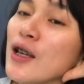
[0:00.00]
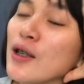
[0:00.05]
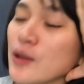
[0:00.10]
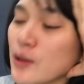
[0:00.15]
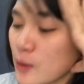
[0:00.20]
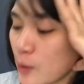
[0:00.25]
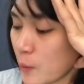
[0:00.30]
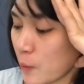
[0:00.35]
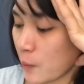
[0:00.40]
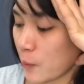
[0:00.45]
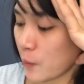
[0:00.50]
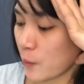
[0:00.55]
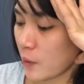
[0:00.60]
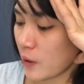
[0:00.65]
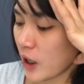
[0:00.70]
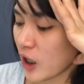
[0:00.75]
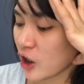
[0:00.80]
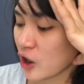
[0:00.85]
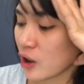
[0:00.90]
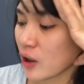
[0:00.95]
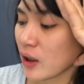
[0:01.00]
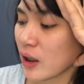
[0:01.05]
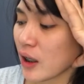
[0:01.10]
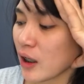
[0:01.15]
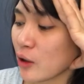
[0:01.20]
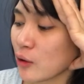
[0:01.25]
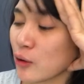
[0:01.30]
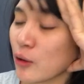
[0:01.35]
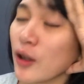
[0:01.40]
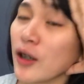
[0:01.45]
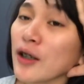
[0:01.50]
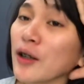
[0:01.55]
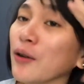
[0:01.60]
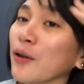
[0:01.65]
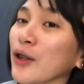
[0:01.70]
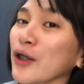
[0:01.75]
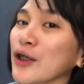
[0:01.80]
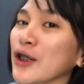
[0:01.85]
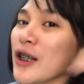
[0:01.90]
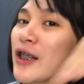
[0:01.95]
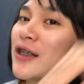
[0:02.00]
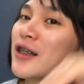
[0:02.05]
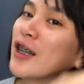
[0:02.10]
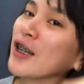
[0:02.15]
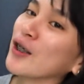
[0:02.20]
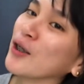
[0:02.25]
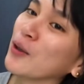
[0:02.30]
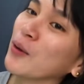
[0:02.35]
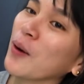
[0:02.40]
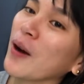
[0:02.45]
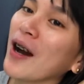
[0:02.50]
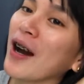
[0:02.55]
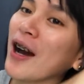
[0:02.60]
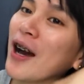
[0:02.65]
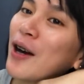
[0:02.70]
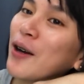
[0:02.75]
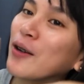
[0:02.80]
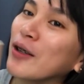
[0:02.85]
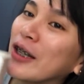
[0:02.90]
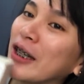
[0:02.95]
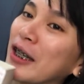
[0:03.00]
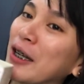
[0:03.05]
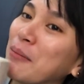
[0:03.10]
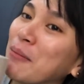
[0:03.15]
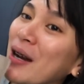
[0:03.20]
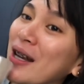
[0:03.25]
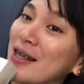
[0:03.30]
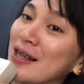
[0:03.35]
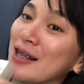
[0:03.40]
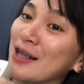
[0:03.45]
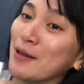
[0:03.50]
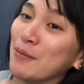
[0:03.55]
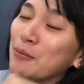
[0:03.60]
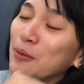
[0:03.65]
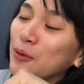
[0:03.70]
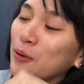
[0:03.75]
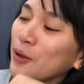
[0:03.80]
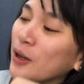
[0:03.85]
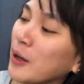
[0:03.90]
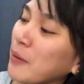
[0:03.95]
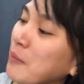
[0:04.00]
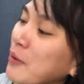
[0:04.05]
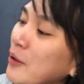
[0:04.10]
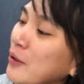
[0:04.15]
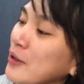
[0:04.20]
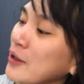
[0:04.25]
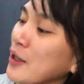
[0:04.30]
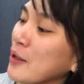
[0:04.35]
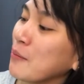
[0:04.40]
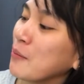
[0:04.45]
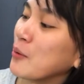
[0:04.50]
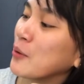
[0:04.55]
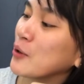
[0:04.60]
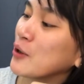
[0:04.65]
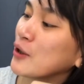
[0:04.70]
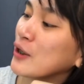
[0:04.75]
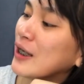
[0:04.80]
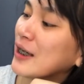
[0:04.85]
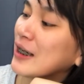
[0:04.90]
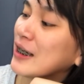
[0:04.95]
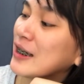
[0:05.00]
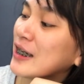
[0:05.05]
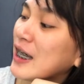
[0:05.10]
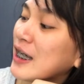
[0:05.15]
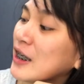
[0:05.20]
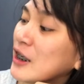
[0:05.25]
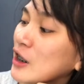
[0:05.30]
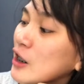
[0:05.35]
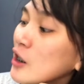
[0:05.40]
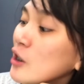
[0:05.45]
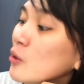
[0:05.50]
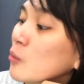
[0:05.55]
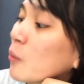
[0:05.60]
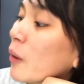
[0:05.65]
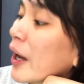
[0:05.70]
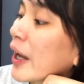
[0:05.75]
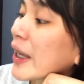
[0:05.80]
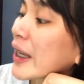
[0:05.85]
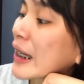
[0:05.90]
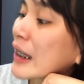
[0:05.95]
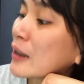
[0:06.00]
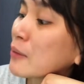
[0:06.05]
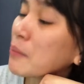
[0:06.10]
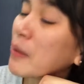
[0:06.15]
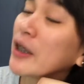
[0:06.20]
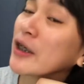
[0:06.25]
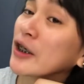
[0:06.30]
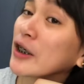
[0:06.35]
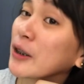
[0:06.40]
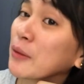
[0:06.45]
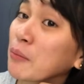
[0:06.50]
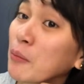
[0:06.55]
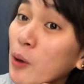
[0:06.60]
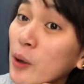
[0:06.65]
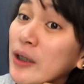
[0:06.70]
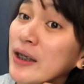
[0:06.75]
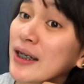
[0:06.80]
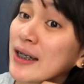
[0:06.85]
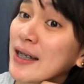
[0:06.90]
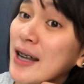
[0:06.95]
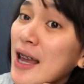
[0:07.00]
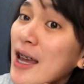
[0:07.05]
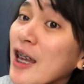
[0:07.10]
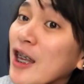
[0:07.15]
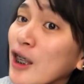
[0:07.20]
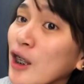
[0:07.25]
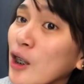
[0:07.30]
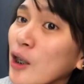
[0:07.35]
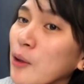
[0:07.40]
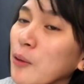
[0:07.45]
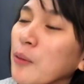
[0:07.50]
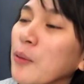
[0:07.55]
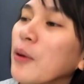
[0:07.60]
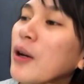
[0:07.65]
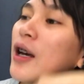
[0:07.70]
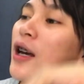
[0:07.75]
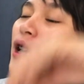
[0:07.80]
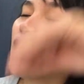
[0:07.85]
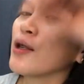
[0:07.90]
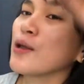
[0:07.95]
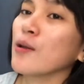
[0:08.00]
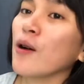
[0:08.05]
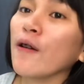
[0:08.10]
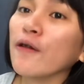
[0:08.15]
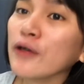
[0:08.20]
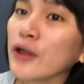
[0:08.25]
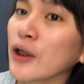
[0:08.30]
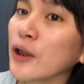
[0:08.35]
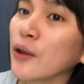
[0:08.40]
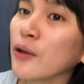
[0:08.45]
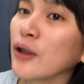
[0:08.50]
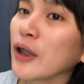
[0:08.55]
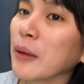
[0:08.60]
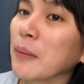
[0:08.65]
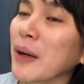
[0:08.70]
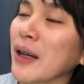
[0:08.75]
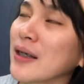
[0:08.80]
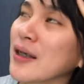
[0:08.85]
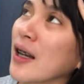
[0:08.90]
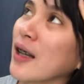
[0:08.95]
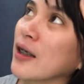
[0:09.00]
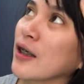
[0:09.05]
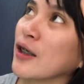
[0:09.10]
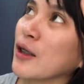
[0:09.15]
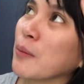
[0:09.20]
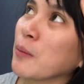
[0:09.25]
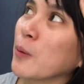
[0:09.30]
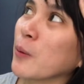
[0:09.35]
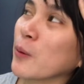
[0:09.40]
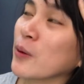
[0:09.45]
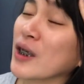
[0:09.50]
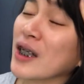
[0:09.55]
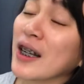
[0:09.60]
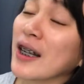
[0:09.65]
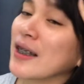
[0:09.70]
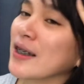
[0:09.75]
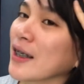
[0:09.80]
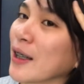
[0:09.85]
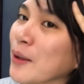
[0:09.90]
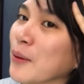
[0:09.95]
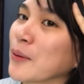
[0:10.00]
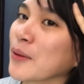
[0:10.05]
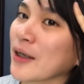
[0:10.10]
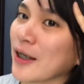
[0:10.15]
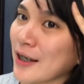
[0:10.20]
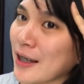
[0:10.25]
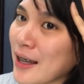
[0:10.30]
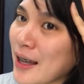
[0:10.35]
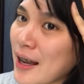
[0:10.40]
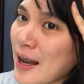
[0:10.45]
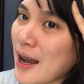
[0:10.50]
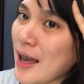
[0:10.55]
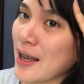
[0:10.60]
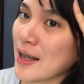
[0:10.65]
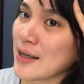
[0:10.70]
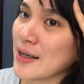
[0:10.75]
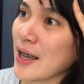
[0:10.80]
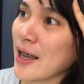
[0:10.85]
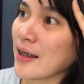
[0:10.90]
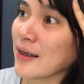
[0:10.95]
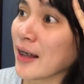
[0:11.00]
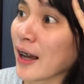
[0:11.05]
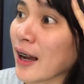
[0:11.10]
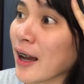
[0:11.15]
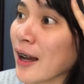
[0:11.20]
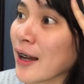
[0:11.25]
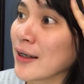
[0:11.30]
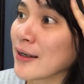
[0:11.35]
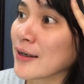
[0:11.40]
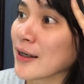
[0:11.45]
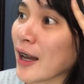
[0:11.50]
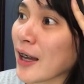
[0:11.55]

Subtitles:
So, actually, gusto lang ako i-share sa inyo ang akong ginabasa na book about sa emotional intelligence, Why It Matter More Than IQ. So, after na ako nagbasa ani na book, daghan kay kong na-realize and daghan